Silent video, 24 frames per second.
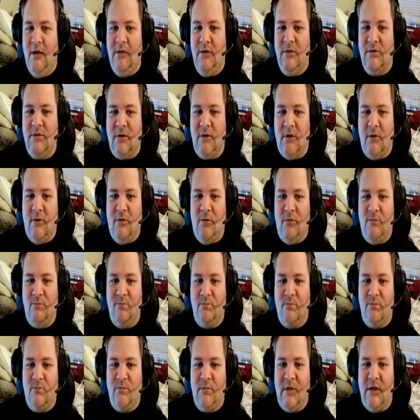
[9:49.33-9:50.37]
So,
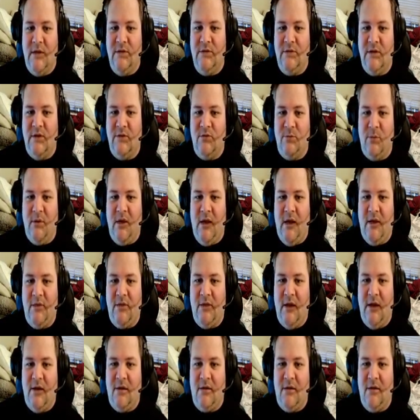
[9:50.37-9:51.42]
since we got
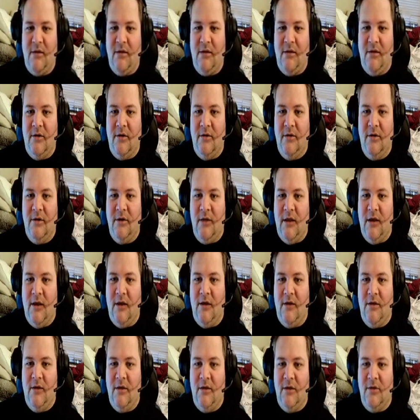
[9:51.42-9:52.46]
that clear, yeah,
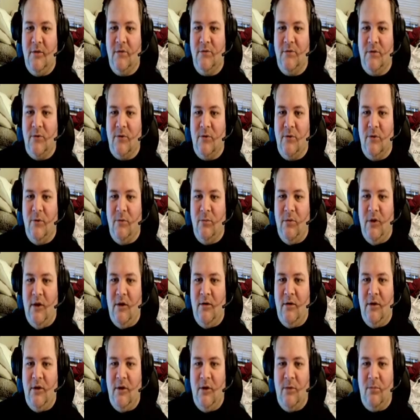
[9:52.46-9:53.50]
here's the group down
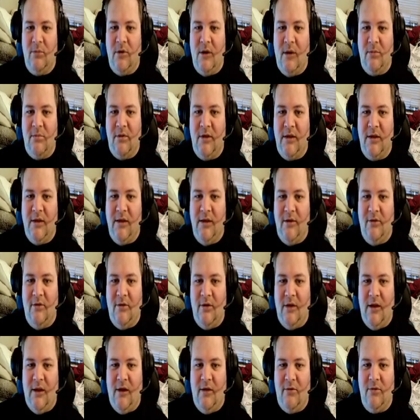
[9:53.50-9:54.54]
here, probably
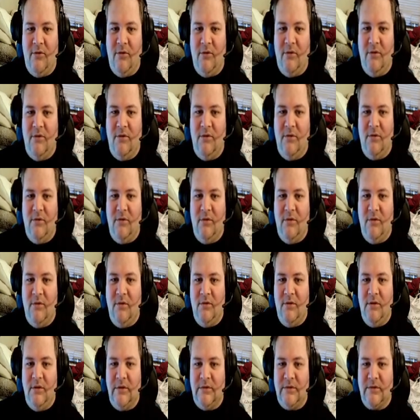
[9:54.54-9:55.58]
killing out
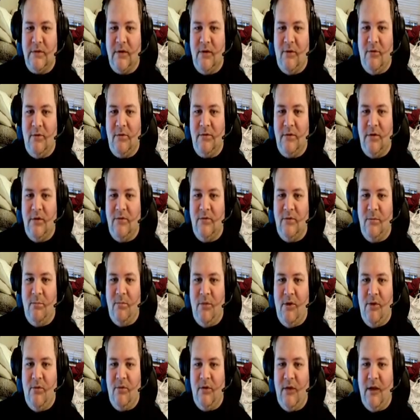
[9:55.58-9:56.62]
the skeletons and
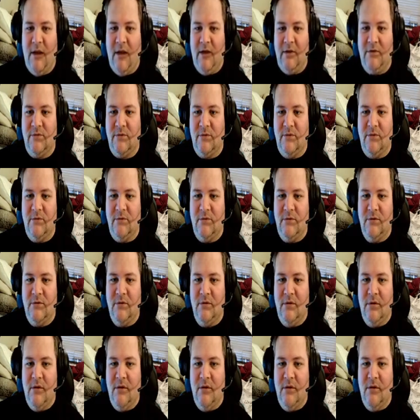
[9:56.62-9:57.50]
bone casters.